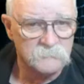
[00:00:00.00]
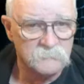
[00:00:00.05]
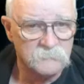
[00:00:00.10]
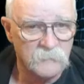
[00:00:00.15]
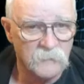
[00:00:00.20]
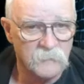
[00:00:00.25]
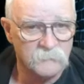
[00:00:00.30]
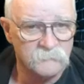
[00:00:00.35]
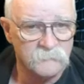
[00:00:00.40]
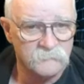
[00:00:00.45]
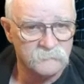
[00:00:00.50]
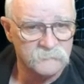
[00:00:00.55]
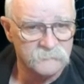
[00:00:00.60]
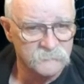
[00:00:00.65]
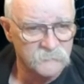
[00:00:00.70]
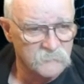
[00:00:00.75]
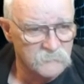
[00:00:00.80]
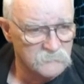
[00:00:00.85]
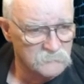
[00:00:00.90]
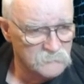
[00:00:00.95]
Hi,
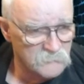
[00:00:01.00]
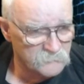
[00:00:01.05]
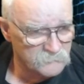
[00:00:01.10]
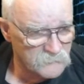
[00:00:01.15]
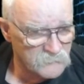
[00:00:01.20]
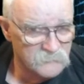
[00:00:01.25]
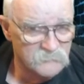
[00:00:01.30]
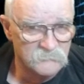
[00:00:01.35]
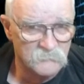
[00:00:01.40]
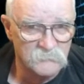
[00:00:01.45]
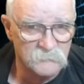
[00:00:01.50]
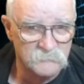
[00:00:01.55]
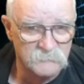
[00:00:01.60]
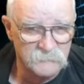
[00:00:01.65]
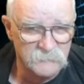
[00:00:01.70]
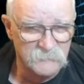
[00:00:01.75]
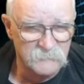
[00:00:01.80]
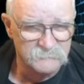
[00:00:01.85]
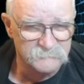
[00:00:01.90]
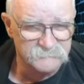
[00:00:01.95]
Rivendell. I'm not
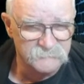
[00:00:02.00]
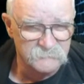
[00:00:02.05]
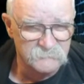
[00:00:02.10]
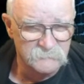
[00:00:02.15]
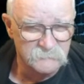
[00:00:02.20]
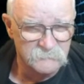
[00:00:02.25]
organized.